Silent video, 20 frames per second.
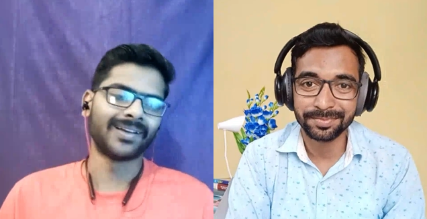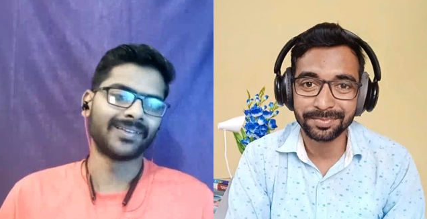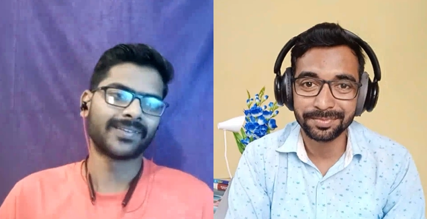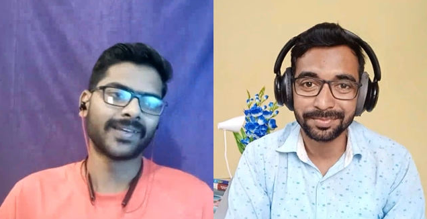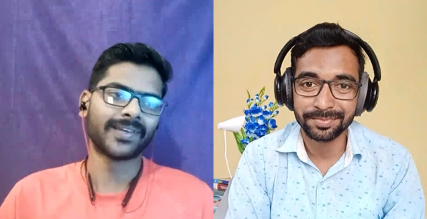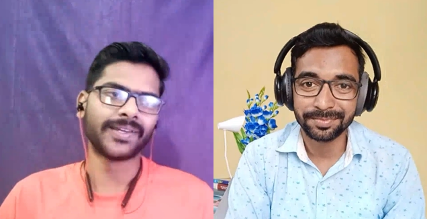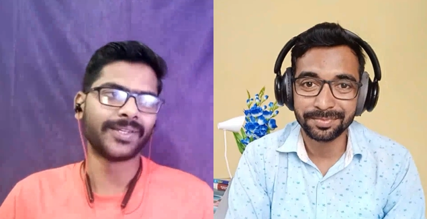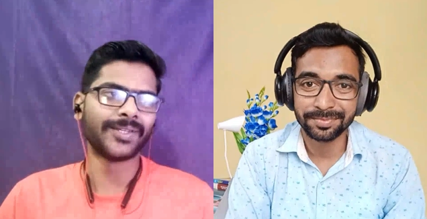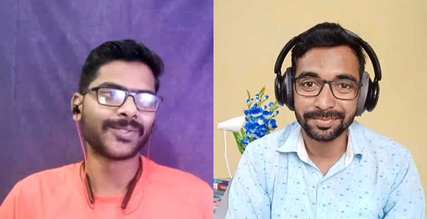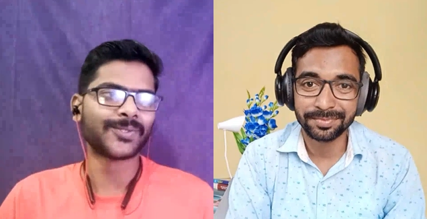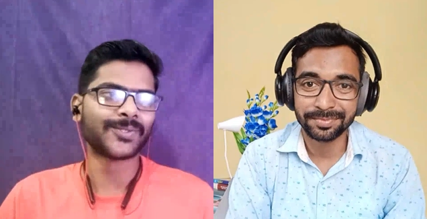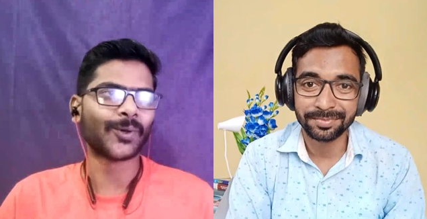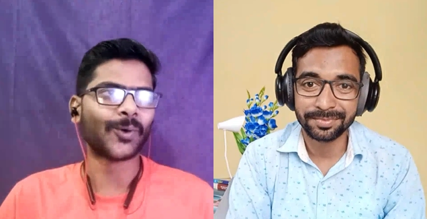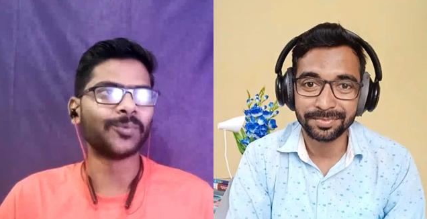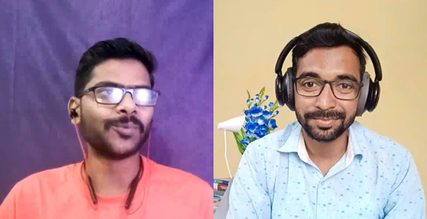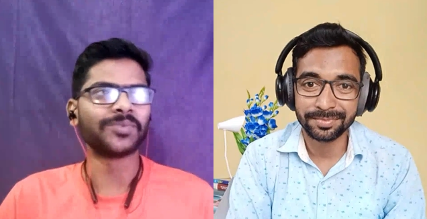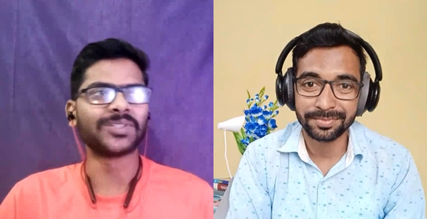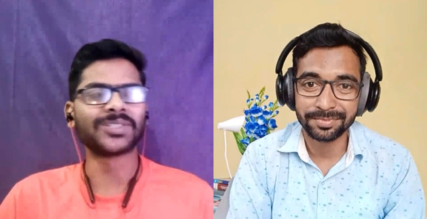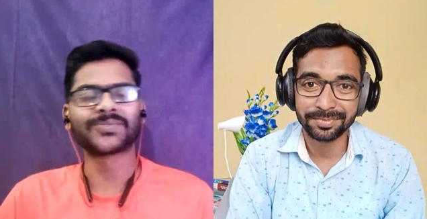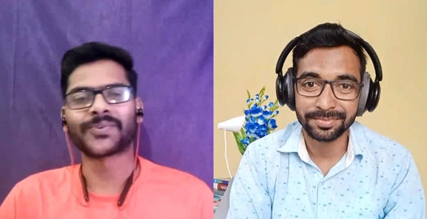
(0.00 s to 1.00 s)
Speaker 1: Yeah, thank
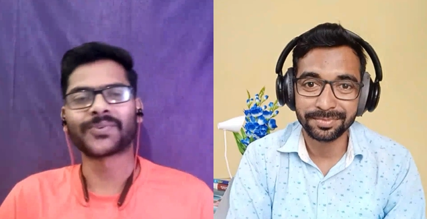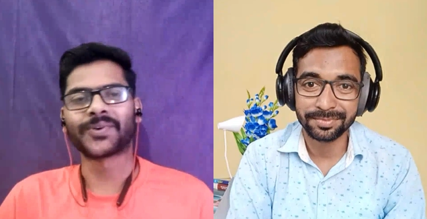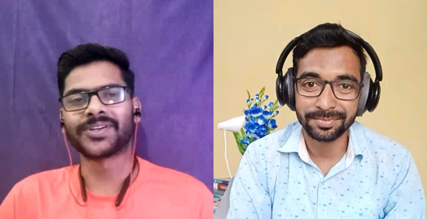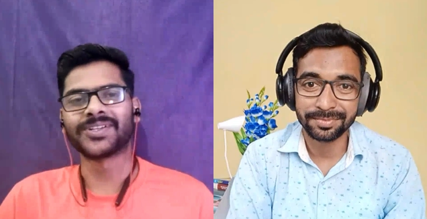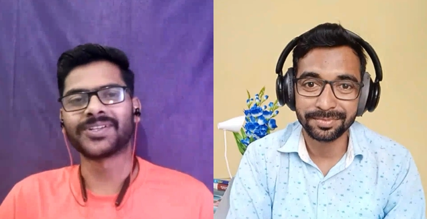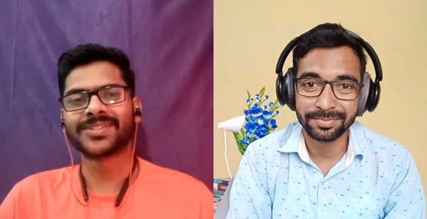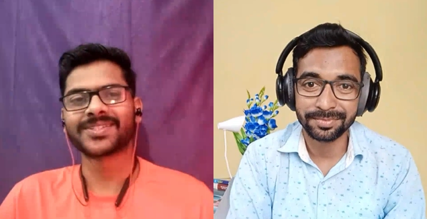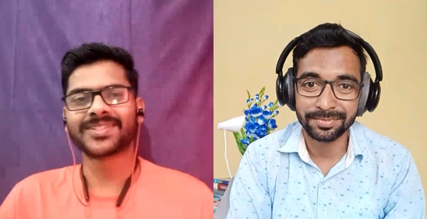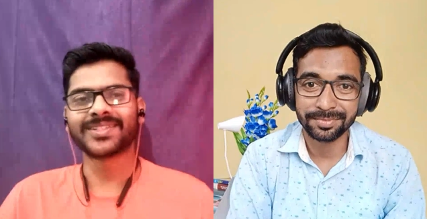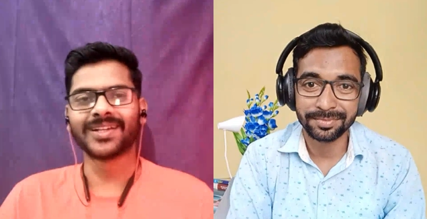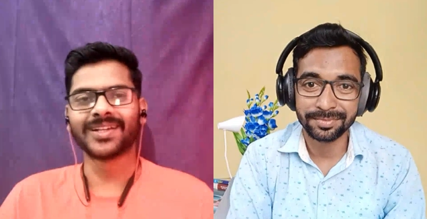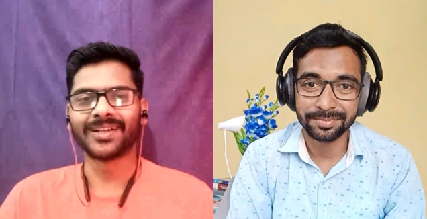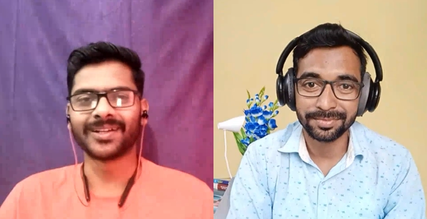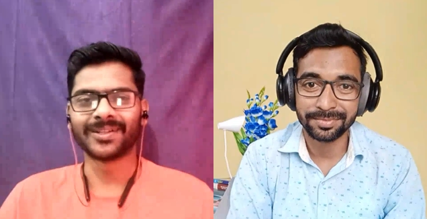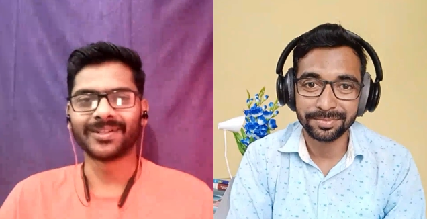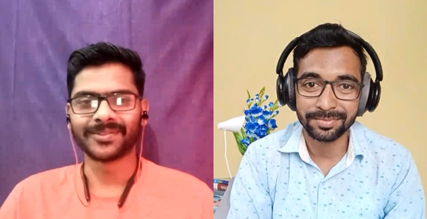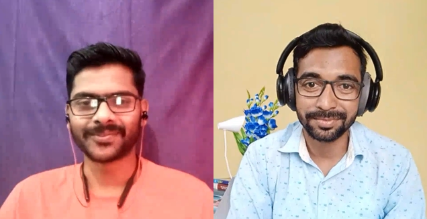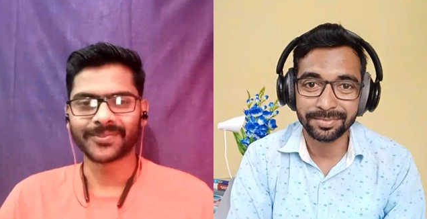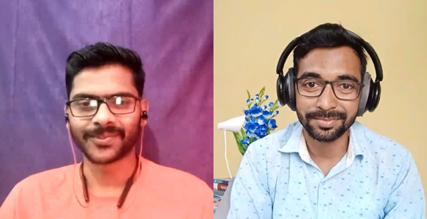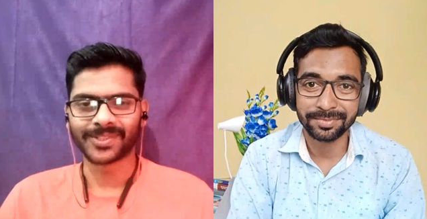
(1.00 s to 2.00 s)
you so much,
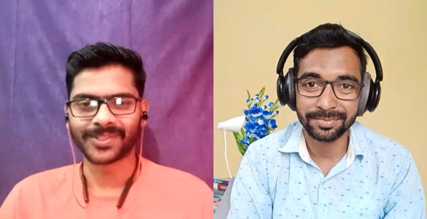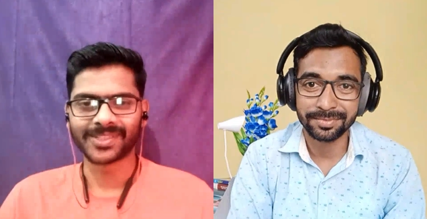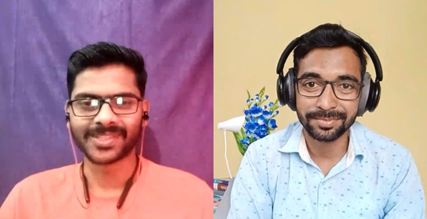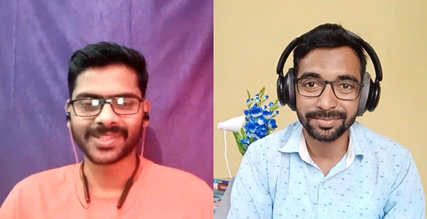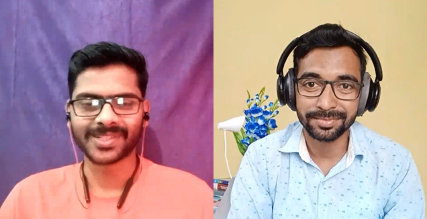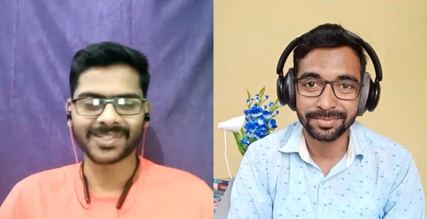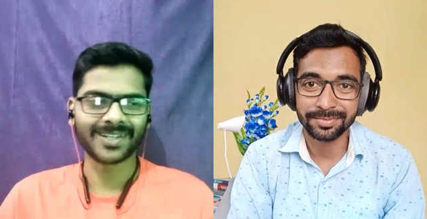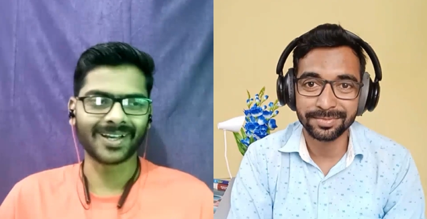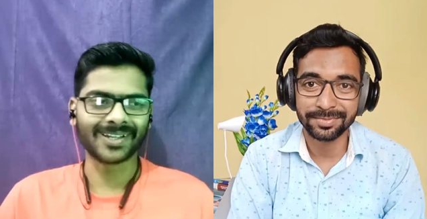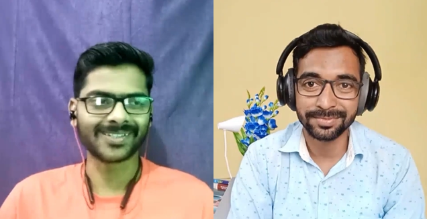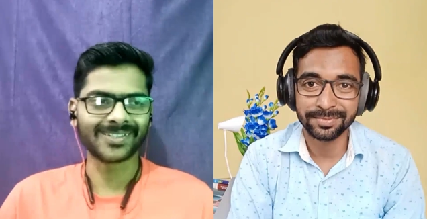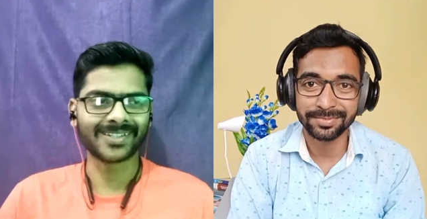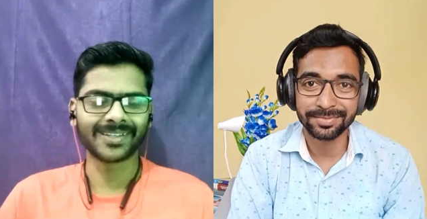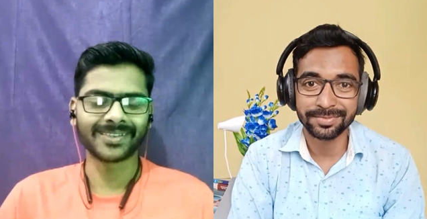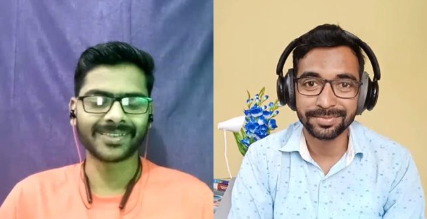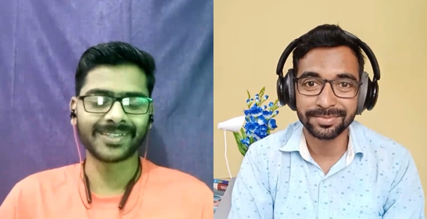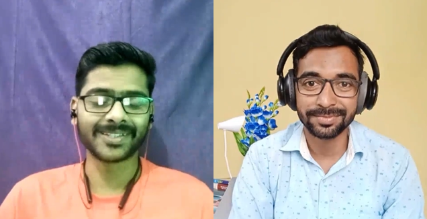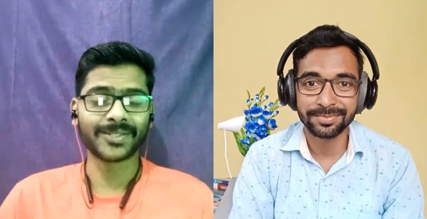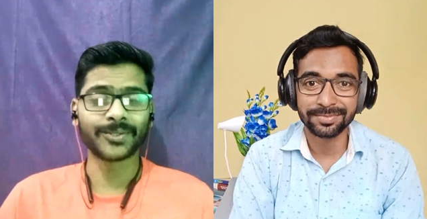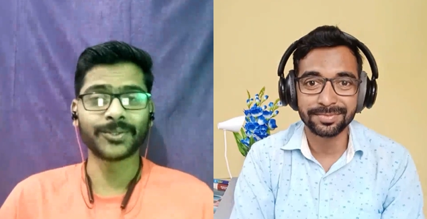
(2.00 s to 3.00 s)
first uh, for just
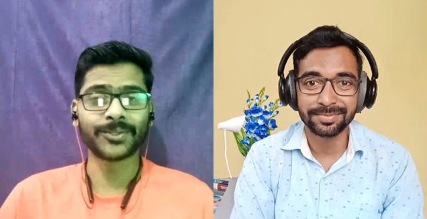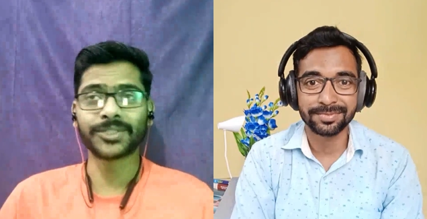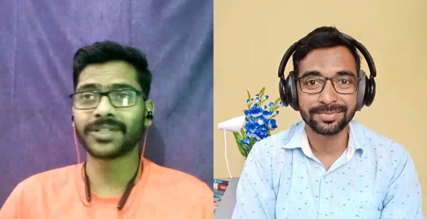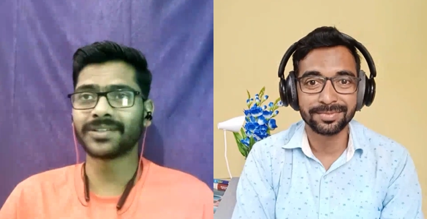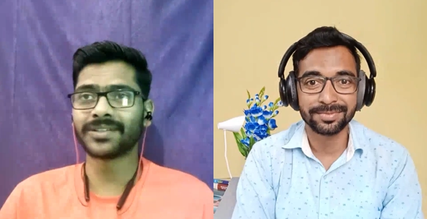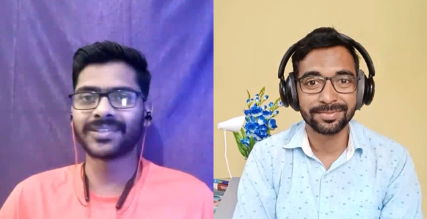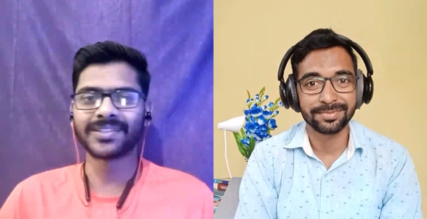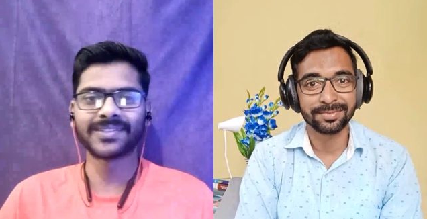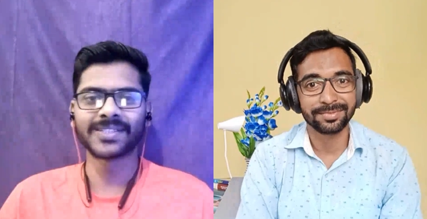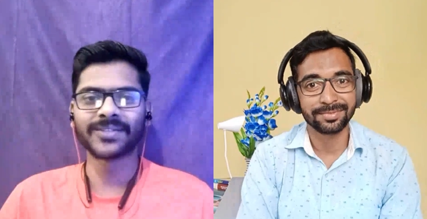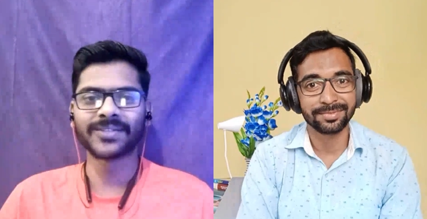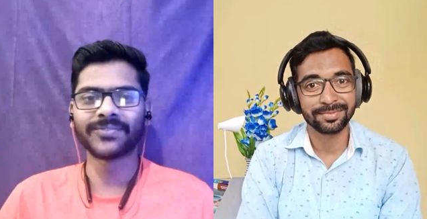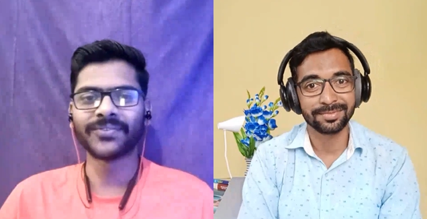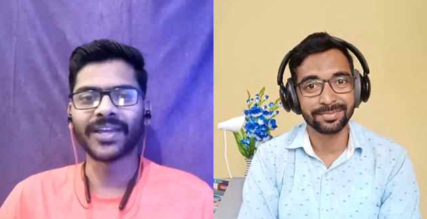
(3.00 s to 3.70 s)
asking this question.